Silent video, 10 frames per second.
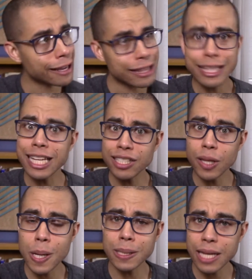That's a
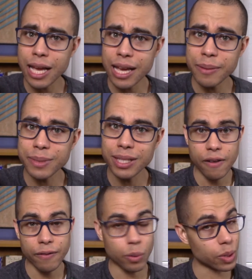long time.
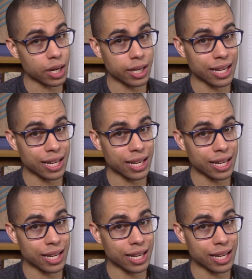For one,